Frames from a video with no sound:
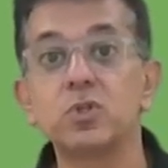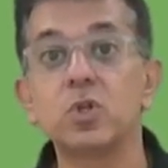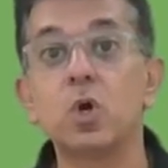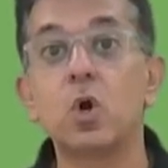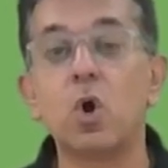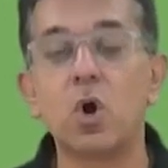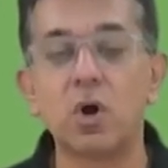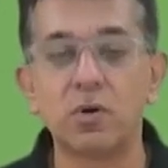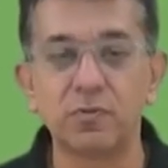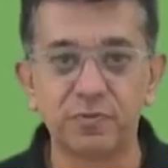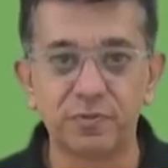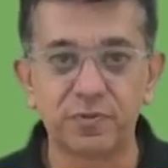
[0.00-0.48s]

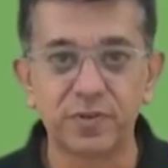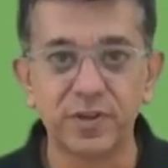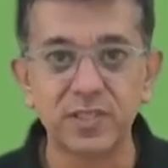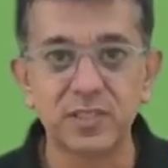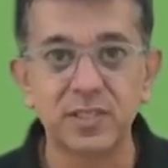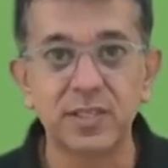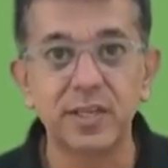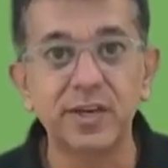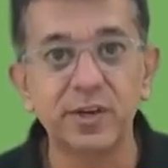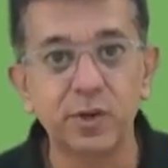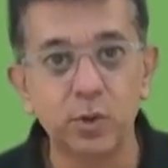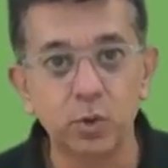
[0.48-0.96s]
Now,
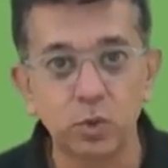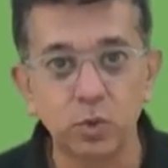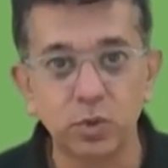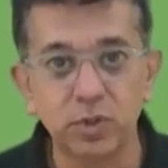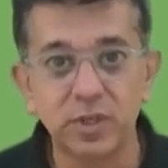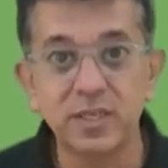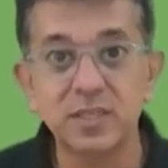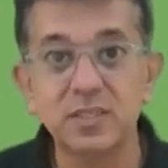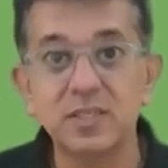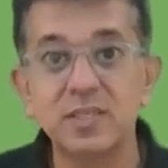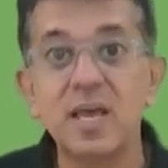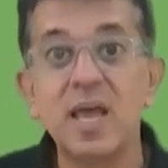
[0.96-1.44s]
obviously, due to
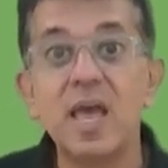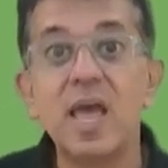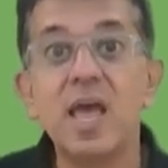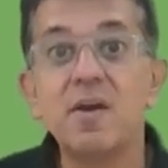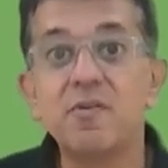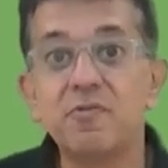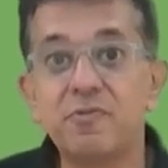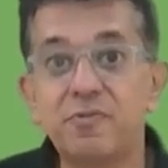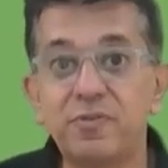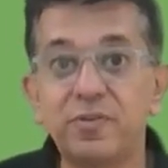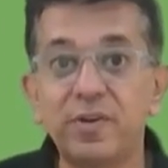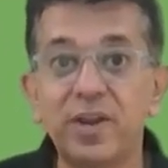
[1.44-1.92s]
this,
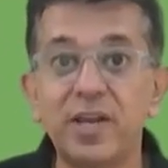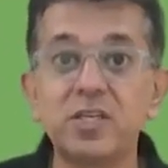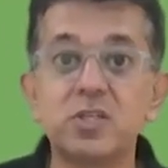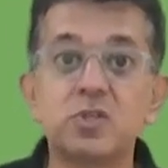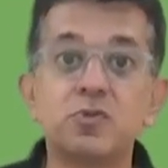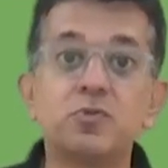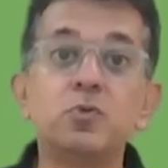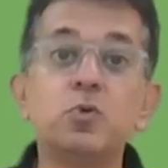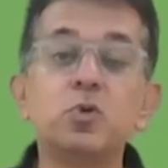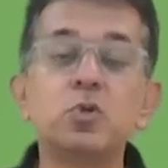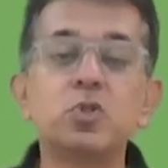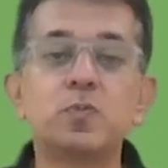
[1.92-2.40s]

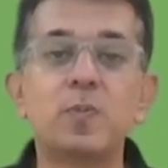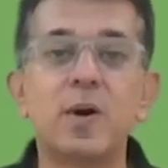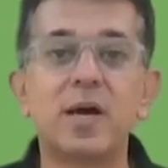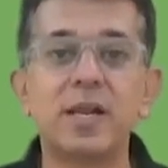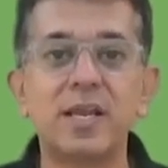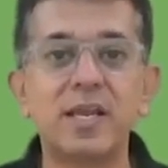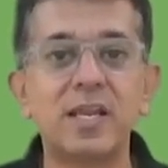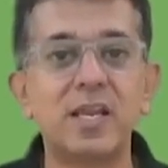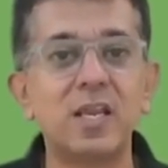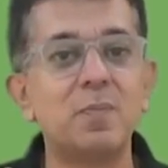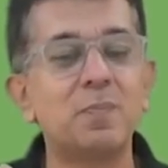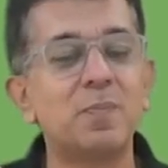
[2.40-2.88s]
Fresh Foods
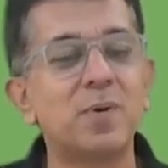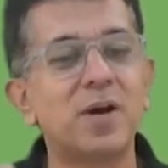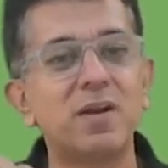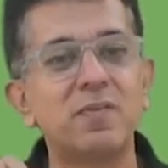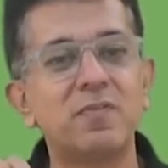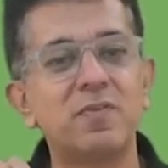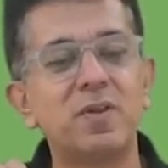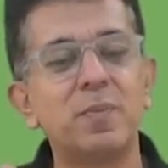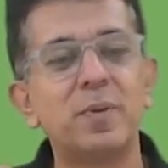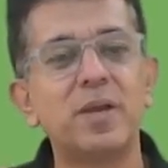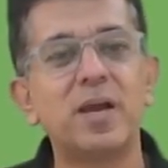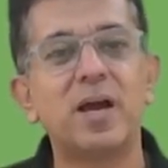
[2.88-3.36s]
bargaining power
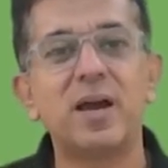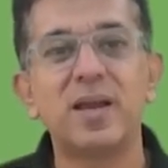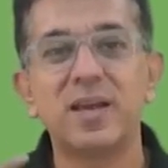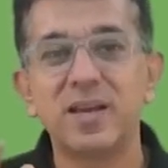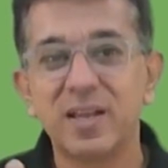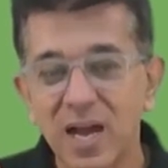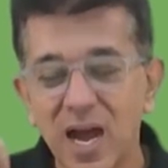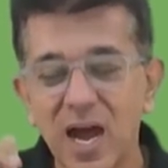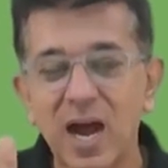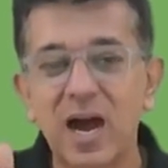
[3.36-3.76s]
will be higher.